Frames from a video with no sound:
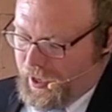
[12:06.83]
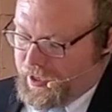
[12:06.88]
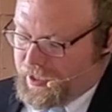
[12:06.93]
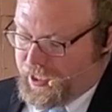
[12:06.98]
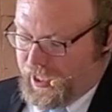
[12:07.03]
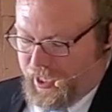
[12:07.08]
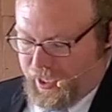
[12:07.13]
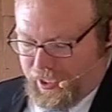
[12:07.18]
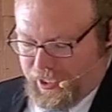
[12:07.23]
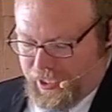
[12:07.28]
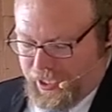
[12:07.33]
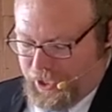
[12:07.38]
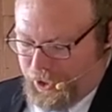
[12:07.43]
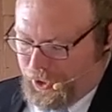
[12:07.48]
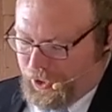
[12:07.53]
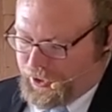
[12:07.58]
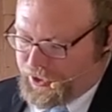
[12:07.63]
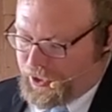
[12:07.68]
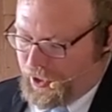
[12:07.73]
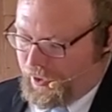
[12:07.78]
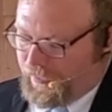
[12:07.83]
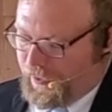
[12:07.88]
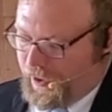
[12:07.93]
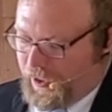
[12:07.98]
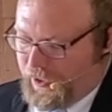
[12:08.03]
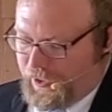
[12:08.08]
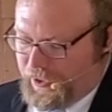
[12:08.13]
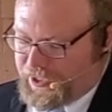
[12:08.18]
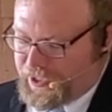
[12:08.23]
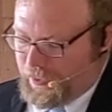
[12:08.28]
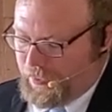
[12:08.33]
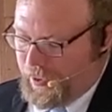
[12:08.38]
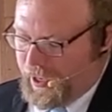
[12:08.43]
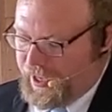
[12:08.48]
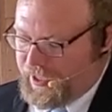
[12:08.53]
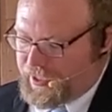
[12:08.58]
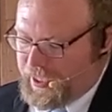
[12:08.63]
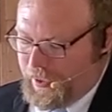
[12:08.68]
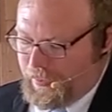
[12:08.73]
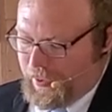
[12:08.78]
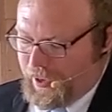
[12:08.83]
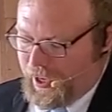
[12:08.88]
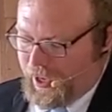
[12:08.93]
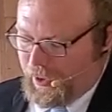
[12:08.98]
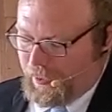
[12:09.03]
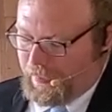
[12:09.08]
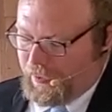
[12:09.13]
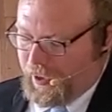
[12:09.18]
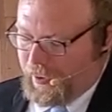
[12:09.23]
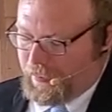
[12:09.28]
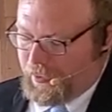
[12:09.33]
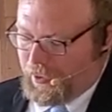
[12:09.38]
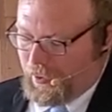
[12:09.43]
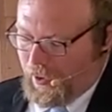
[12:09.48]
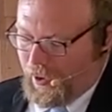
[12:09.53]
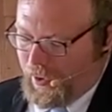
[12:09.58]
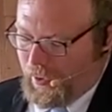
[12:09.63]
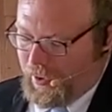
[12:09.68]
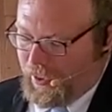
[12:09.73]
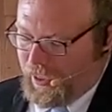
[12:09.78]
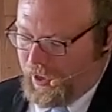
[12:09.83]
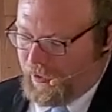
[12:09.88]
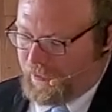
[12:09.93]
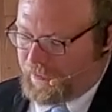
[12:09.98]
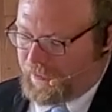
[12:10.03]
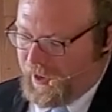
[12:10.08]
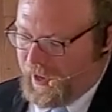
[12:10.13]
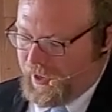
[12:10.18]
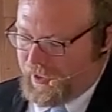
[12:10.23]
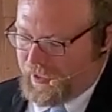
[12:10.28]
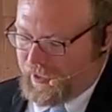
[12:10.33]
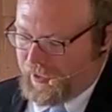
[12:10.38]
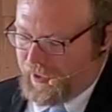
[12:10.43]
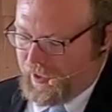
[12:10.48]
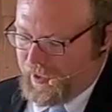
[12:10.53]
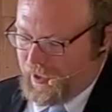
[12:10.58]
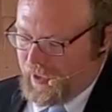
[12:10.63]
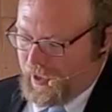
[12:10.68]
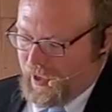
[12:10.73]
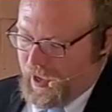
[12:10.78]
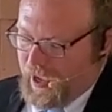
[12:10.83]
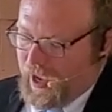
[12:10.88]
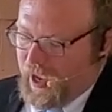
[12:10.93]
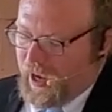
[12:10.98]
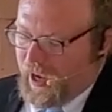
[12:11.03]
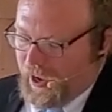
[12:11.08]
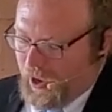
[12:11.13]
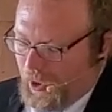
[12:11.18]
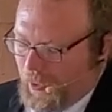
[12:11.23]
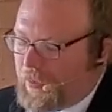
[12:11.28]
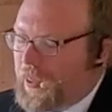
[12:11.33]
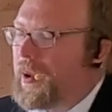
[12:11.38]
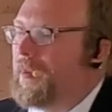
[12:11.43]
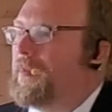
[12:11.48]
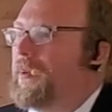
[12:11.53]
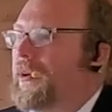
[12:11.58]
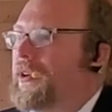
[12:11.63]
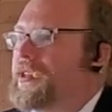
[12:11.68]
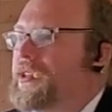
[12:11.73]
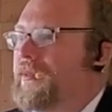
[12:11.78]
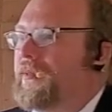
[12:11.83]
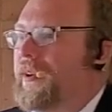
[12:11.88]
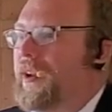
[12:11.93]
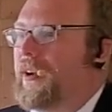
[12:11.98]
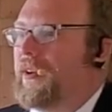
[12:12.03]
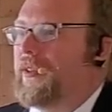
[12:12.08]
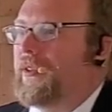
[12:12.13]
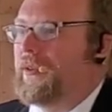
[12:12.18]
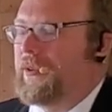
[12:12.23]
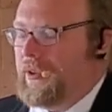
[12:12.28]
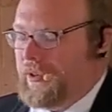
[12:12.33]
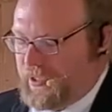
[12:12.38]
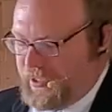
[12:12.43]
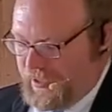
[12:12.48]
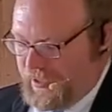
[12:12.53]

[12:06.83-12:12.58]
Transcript: to continue to serve others in ways that will help them grow in their faith and help them persevere through this